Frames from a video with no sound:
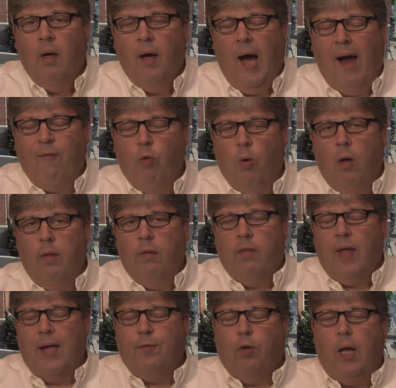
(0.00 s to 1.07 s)
Hi, everyone.
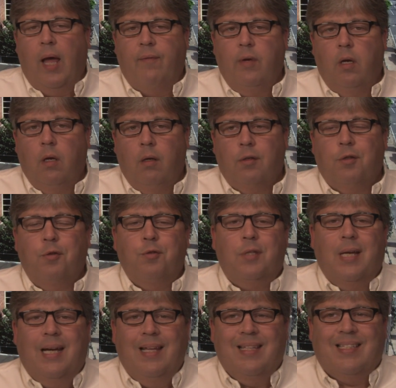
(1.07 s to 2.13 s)
Thankful to have you here.
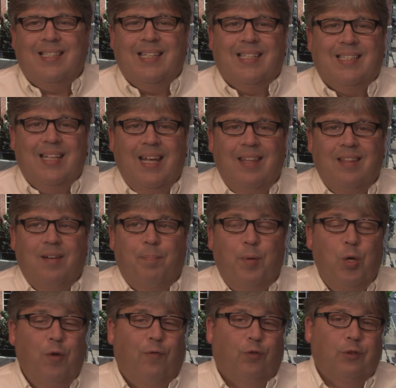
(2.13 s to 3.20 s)
Tuesday, the 16th, a
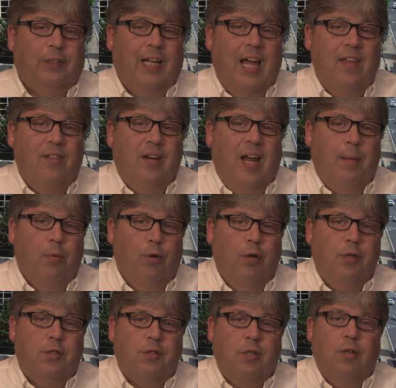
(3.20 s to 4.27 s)
beautiful day in the
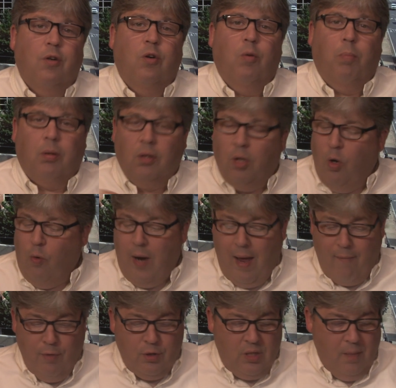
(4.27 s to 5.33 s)
neighborhood, still below
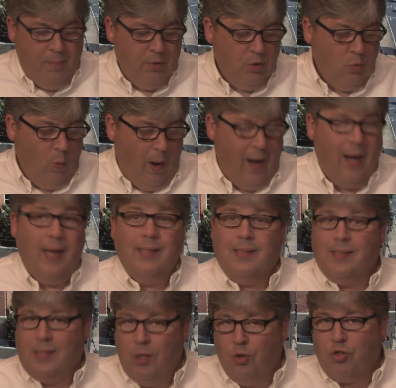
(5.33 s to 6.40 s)
average temperature
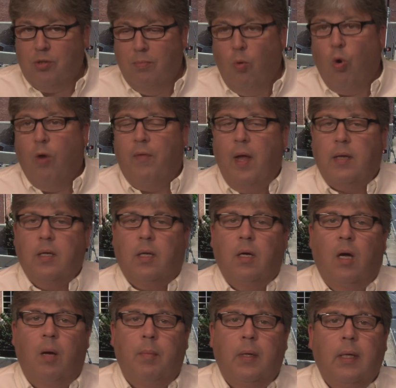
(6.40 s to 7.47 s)
wise. Still some more of that to
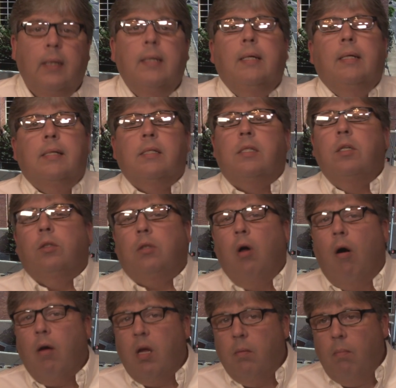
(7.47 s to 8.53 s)
come. And still
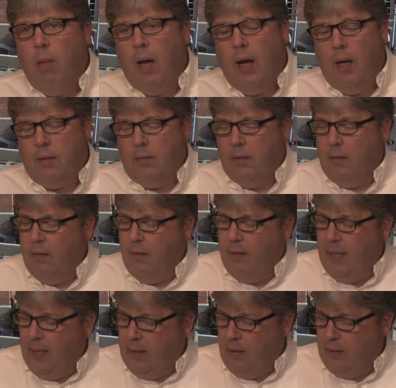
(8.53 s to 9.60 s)
talking about uh,
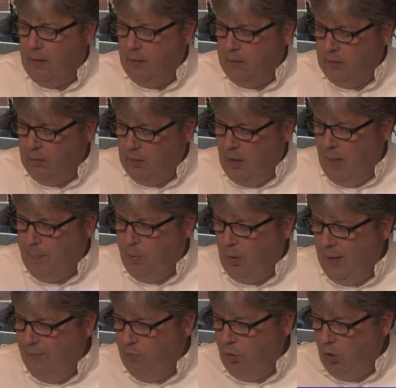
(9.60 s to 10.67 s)
that upper
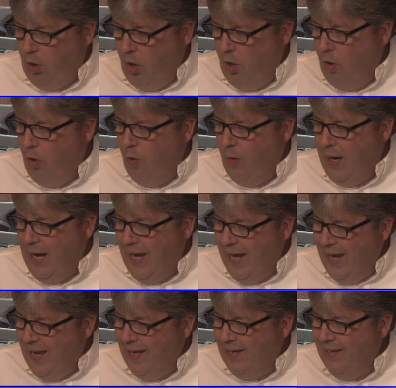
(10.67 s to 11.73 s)
level low
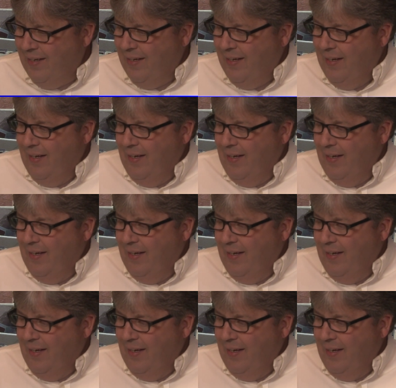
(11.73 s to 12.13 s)
and